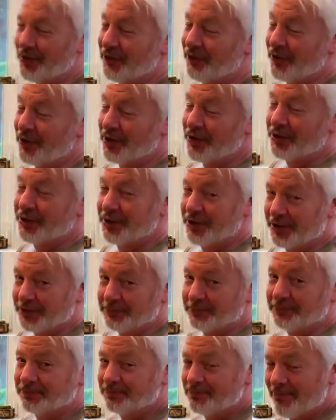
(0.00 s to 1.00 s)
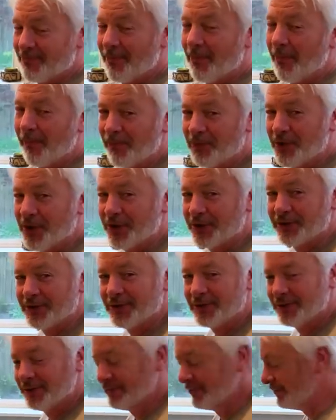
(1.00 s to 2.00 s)
It's very good.
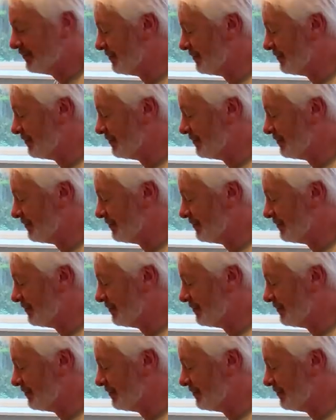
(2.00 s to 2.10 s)
Excellent.